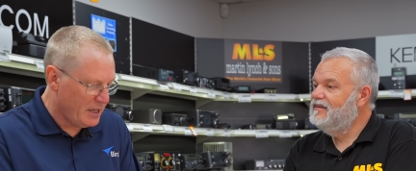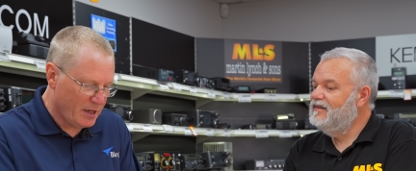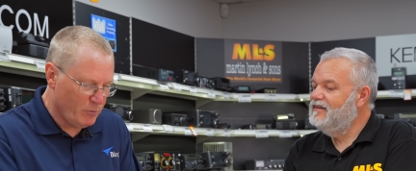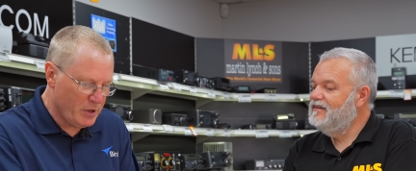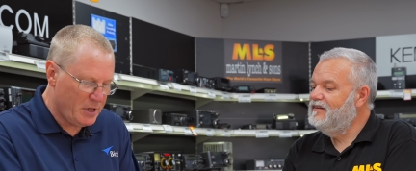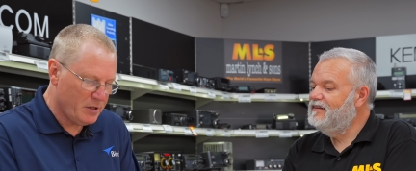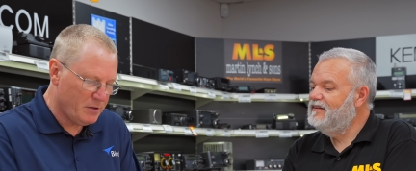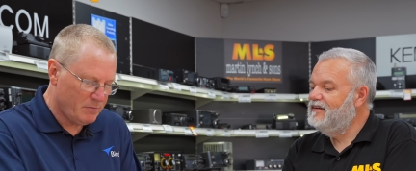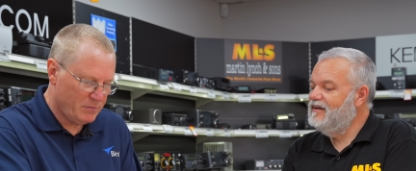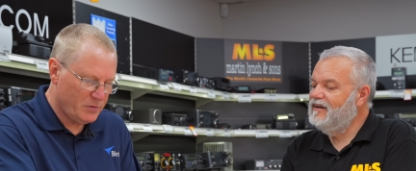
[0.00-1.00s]
Speaker 1: and we
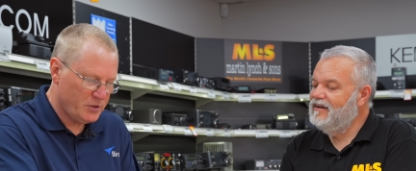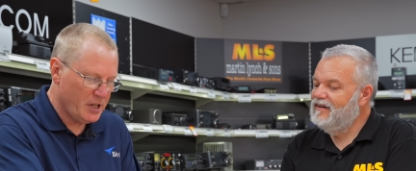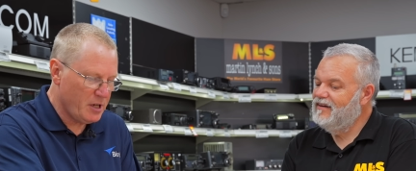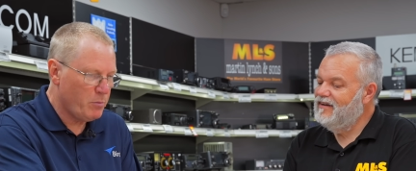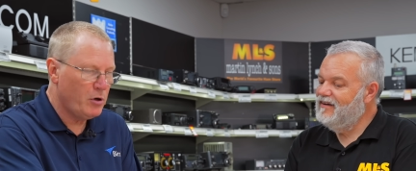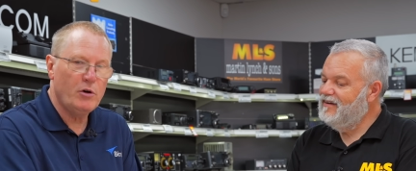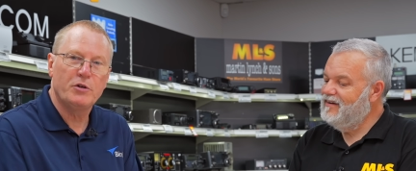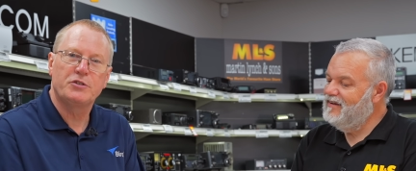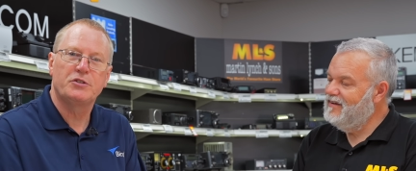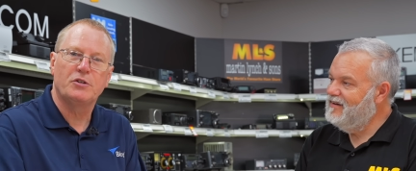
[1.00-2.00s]
can take
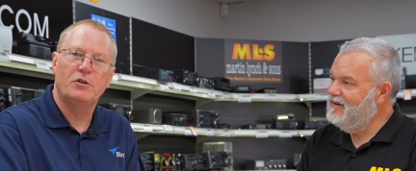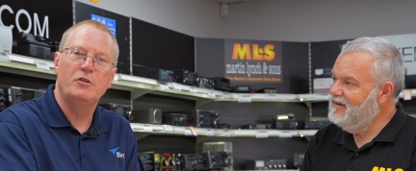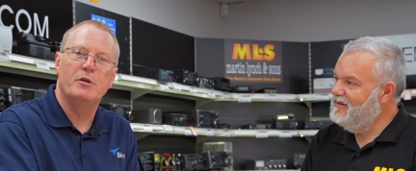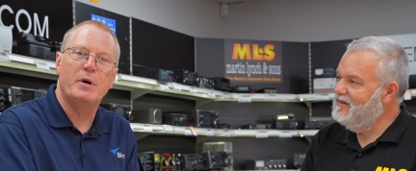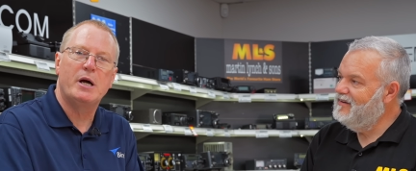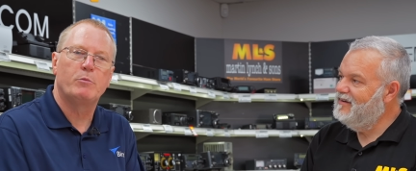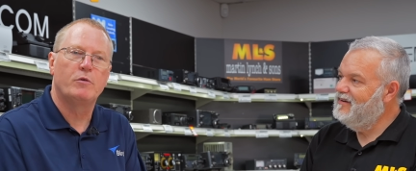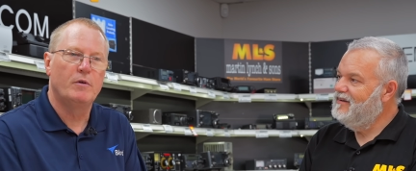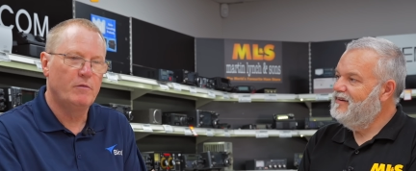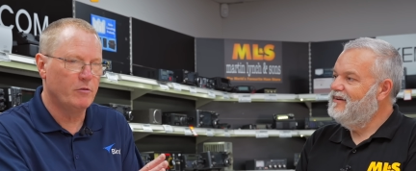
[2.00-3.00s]
plots on the map
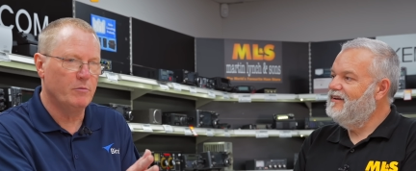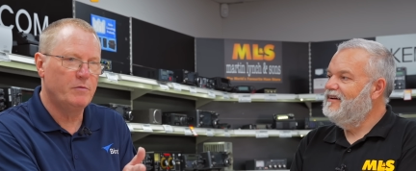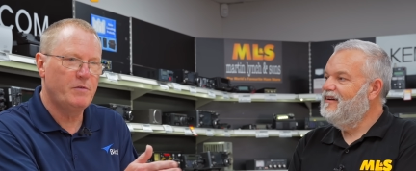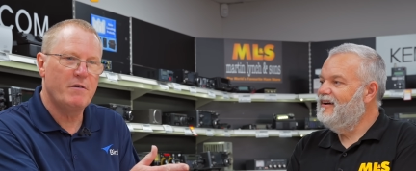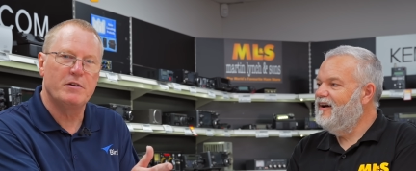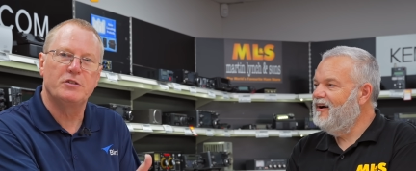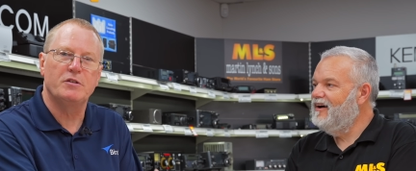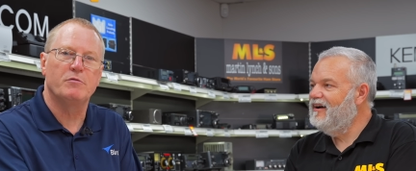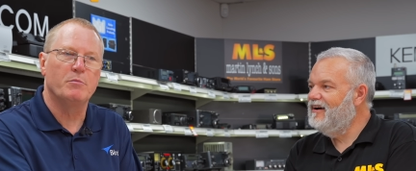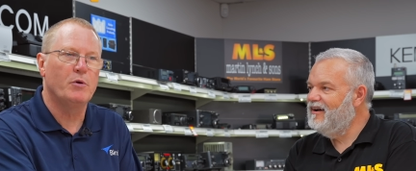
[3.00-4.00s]
from various
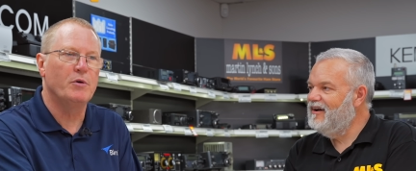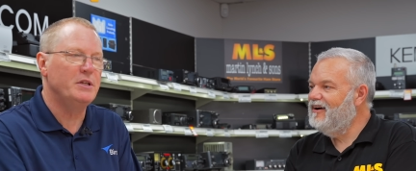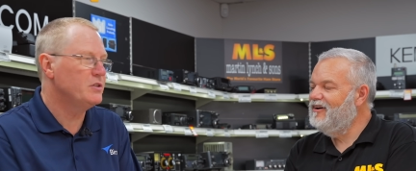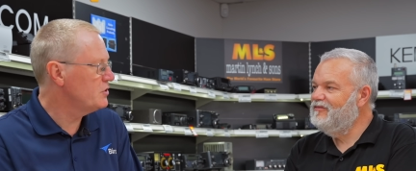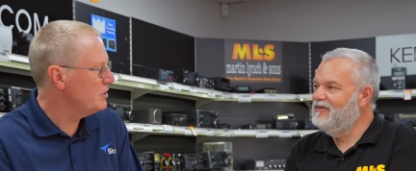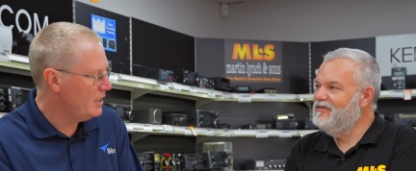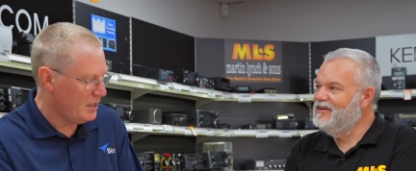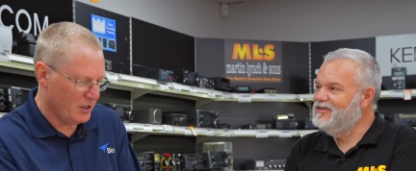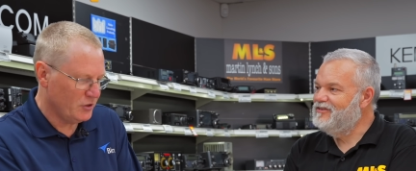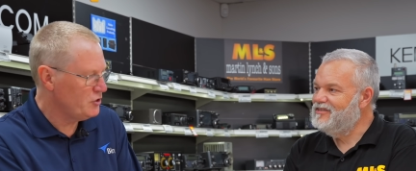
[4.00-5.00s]
different points oh,
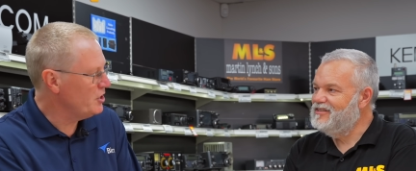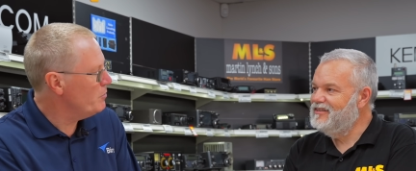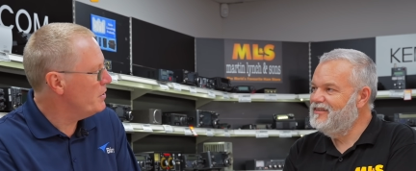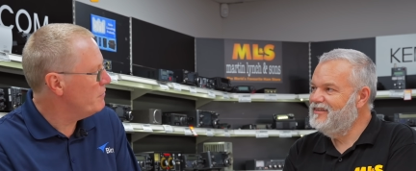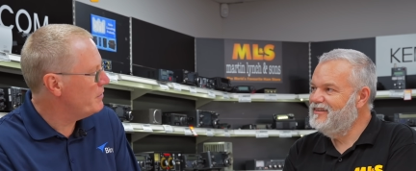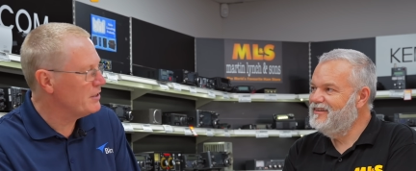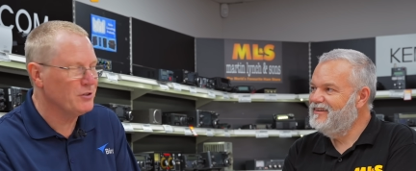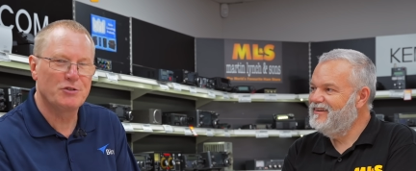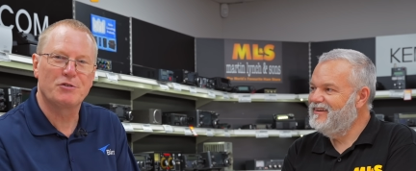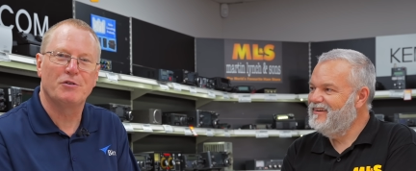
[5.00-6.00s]
and see where the
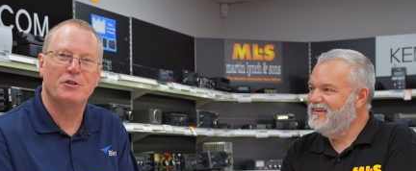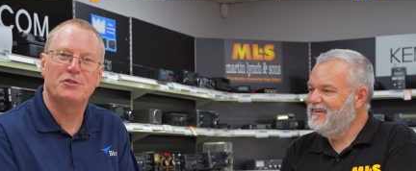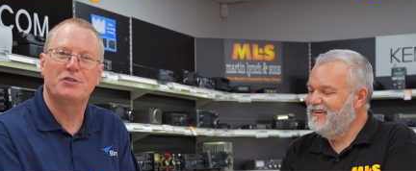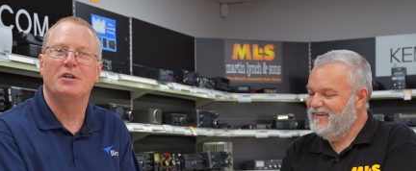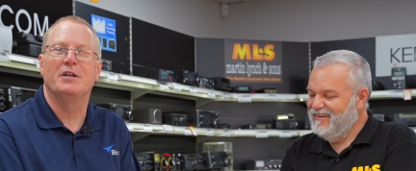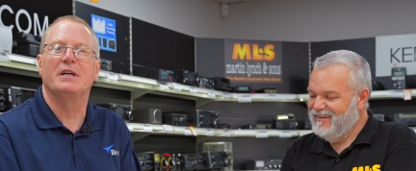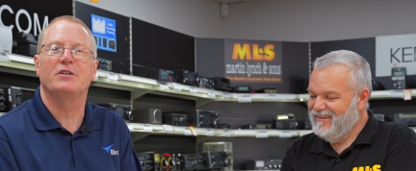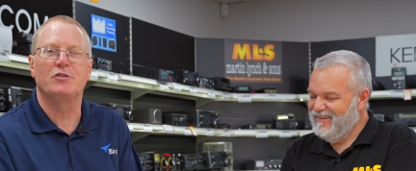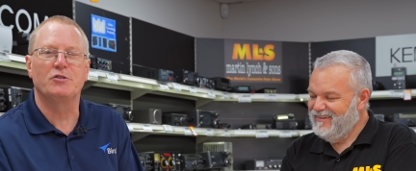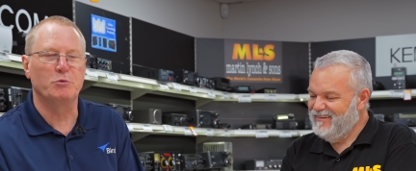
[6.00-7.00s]
vectors cross, and
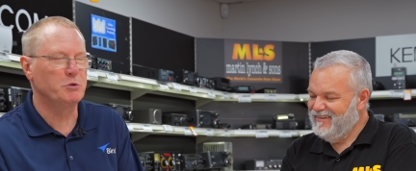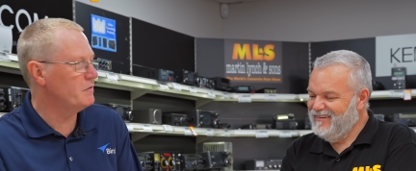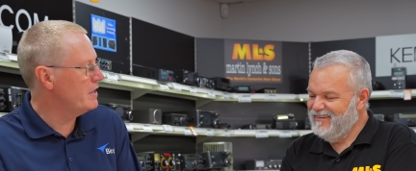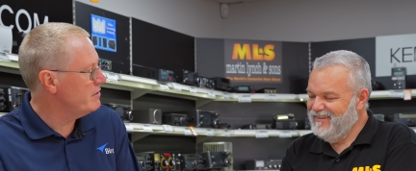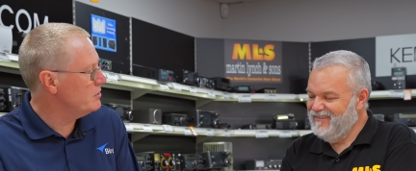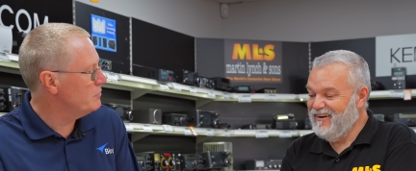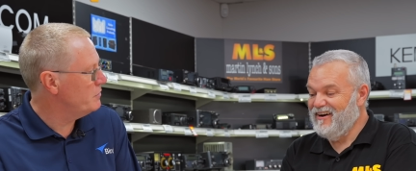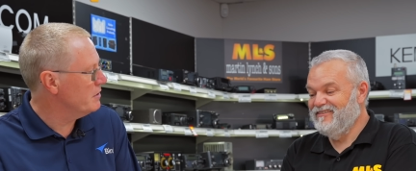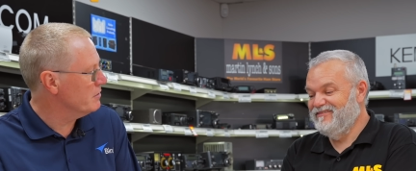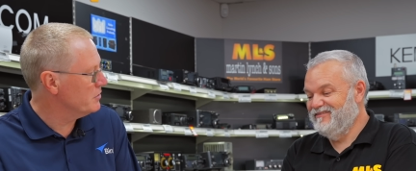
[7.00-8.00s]
that's the source of our
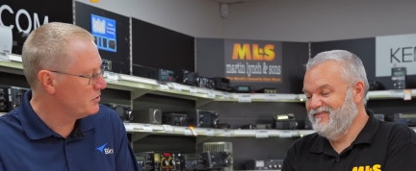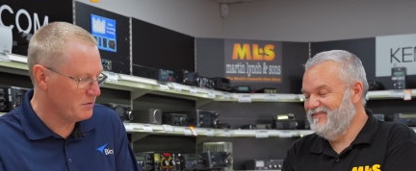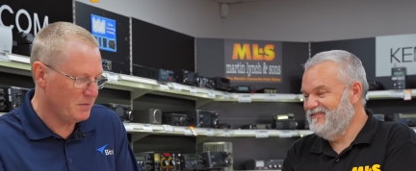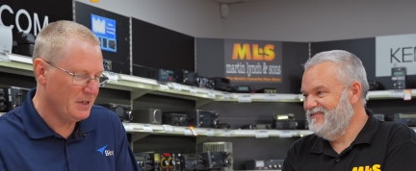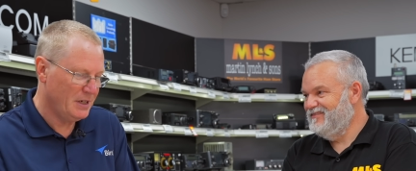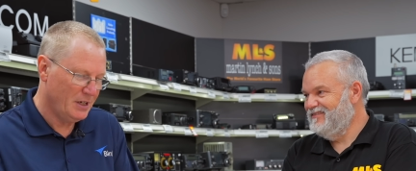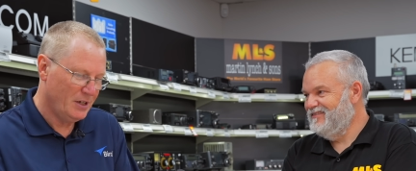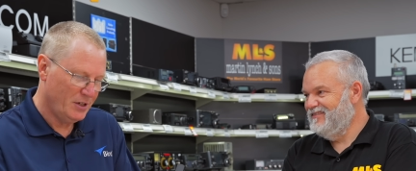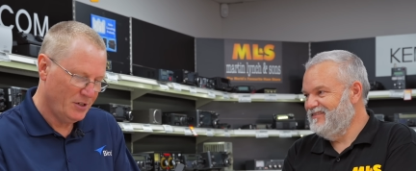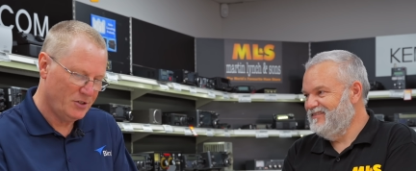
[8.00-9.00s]
interference. Wow.
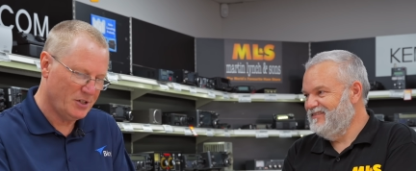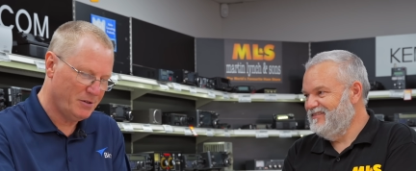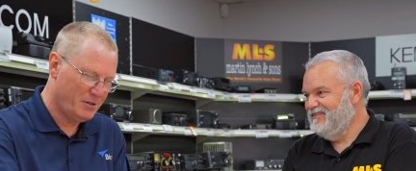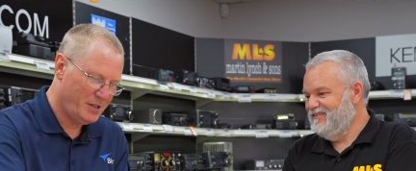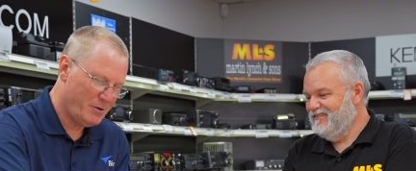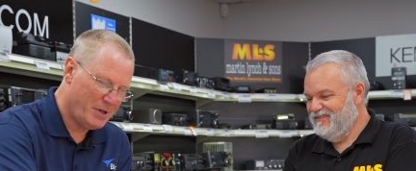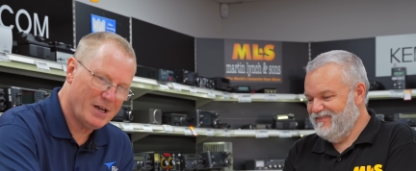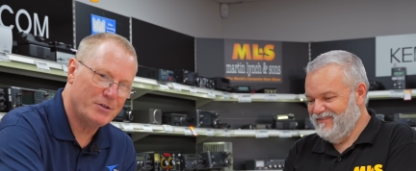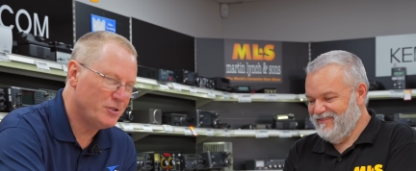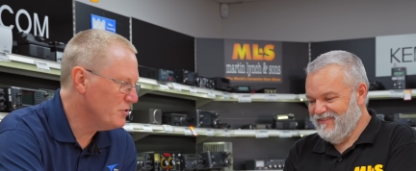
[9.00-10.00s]
So there we
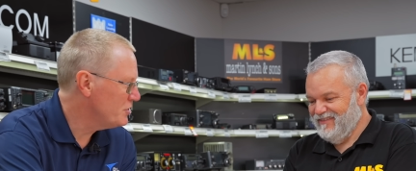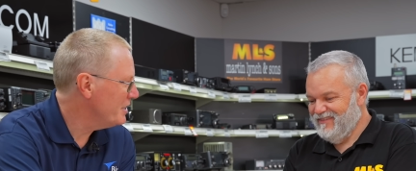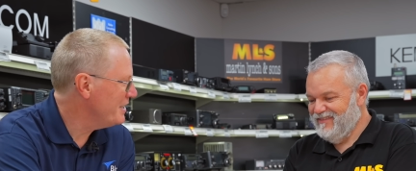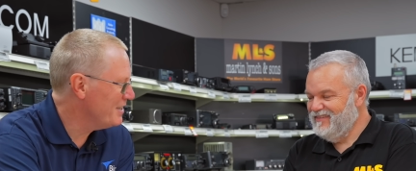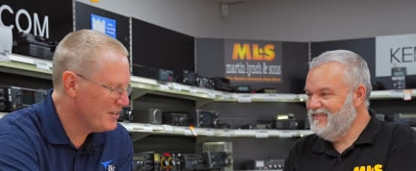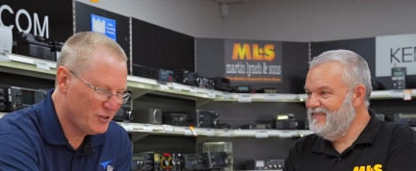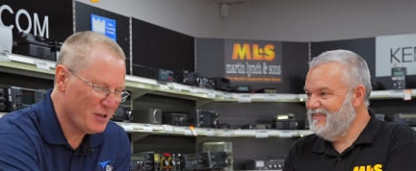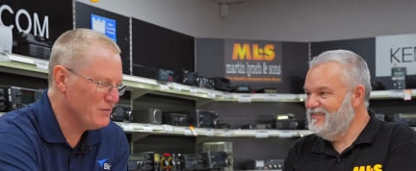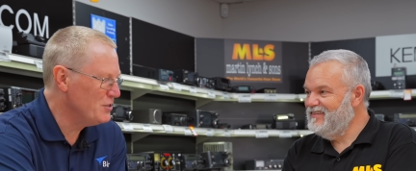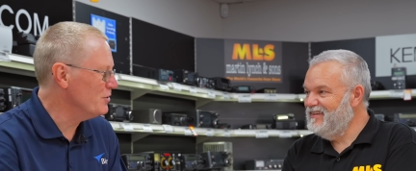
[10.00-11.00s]
go, as you say, uh,
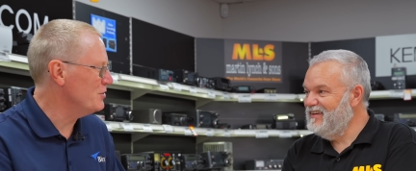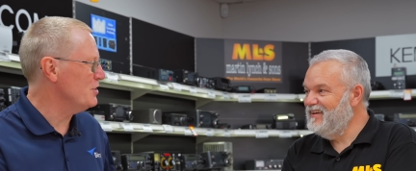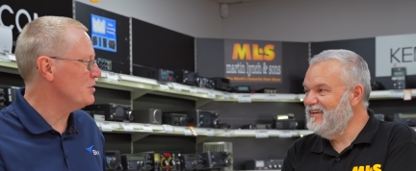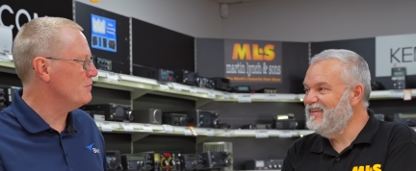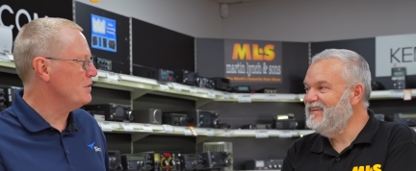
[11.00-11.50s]
70 odd years of